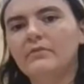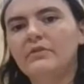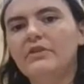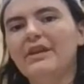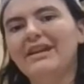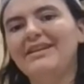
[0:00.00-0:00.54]

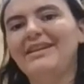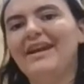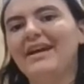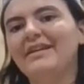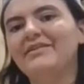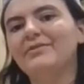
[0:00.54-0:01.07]
you get a
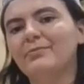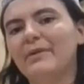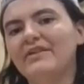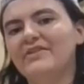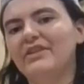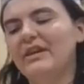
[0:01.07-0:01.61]
nice,
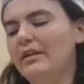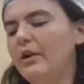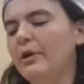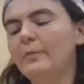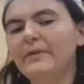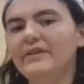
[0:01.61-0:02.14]
resonant,
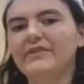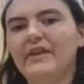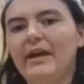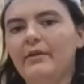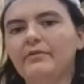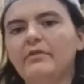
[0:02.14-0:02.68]
open
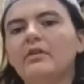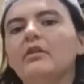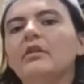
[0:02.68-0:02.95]
sound.